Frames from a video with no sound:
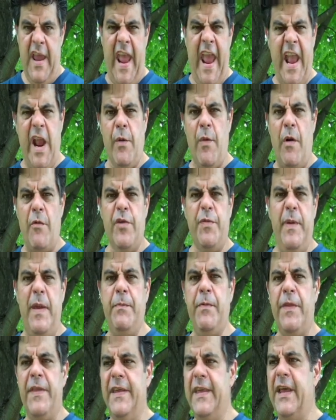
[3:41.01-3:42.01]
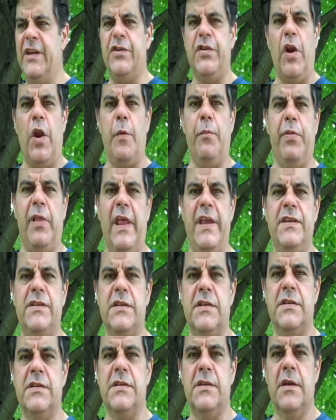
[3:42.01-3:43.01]
Hang around with people that can get you other
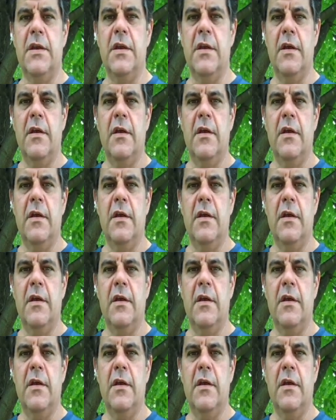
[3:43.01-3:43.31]
places.